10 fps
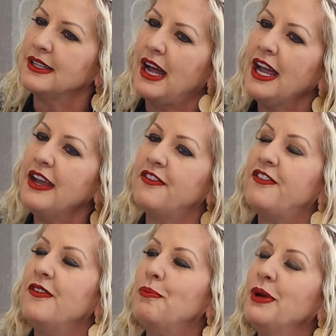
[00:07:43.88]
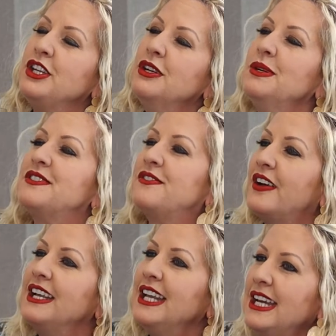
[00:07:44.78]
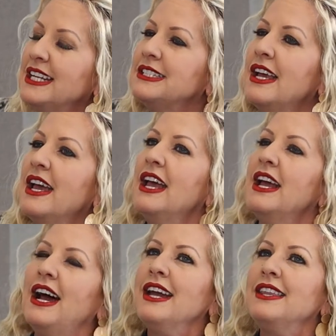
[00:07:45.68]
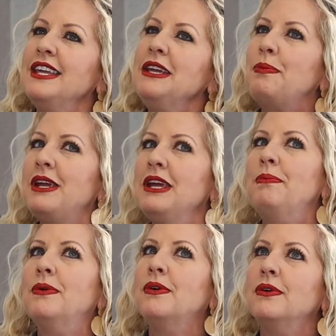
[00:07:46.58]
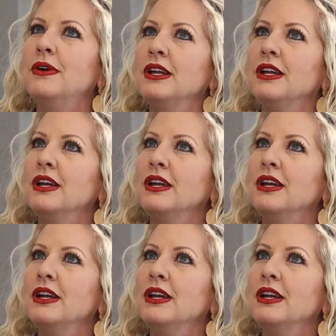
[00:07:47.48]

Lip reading: I have. But you know what's funny is I think people,